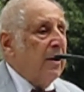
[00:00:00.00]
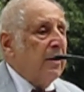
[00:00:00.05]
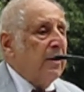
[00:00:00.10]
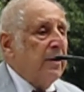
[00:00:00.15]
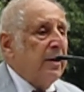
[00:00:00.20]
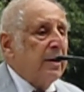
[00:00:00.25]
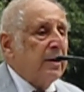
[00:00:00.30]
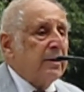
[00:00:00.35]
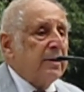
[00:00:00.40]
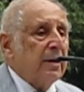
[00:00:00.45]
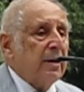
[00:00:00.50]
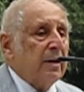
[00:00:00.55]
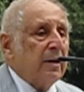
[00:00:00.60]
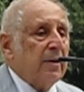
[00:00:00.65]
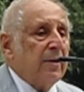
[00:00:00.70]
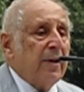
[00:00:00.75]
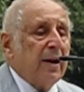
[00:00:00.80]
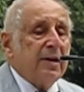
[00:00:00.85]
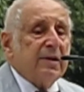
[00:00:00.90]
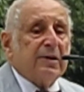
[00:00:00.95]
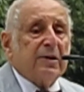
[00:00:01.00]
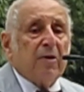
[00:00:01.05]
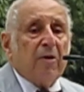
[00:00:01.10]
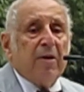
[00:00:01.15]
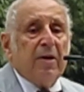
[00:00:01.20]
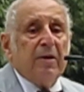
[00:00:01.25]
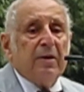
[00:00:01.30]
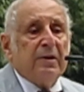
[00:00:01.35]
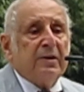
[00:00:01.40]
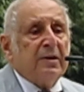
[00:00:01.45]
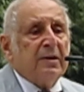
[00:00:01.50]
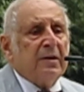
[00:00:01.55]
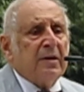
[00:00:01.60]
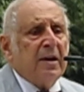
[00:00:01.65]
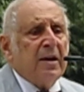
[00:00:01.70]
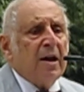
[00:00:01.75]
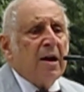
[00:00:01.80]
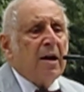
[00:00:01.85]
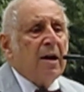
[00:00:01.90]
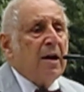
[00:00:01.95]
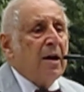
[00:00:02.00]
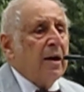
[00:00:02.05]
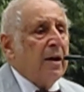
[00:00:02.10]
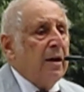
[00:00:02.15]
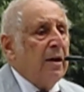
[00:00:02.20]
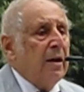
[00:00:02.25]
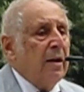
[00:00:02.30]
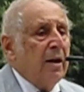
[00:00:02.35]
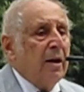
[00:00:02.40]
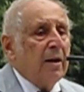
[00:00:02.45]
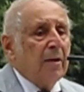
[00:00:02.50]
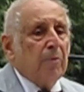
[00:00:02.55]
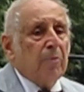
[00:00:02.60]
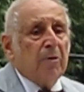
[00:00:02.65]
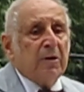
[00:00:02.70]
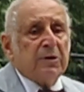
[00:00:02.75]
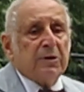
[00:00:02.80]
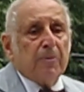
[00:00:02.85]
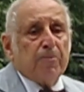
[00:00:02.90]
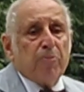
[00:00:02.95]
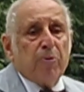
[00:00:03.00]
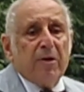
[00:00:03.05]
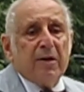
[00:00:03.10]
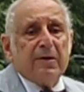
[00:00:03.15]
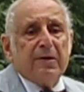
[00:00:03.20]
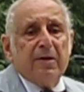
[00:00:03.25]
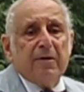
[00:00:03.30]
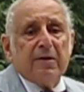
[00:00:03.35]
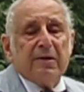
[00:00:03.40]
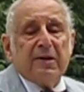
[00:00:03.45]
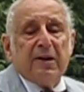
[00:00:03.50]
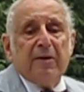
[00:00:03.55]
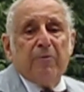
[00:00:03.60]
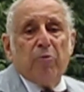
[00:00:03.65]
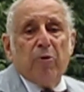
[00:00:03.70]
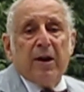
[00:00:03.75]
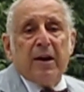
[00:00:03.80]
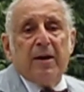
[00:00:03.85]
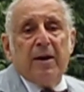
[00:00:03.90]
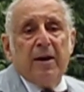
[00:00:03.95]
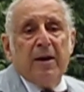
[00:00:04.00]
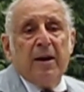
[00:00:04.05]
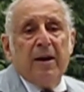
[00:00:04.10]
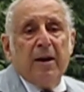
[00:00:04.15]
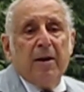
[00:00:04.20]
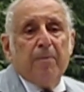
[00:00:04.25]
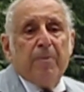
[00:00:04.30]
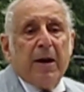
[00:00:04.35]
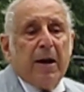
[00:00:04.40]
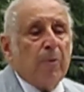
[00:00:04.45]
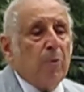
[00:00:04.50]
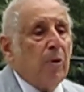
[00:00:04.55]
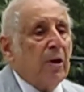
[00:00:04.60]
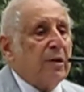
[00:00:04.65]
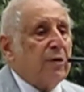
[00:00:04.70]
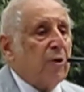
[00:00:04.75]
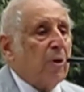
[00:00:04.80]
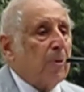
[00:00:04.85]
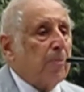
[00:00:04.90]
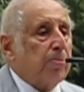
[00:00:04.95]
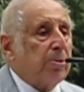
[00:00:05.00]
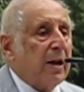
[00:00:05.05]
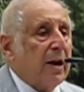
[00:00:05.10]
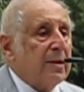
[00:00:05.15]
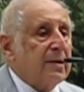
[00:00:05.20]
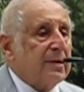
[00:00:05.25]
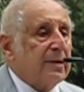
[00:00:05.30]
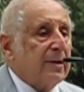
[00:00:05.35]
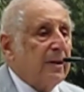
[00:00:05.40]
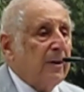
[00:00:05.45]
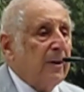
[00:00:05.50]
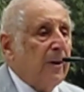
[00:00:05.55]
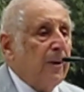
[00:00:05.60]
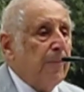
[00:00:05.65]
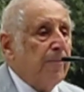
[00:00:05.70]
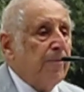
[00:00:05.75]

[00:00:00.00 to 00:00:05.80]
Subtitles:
that they started to deny what the prisoners had written about what took place there.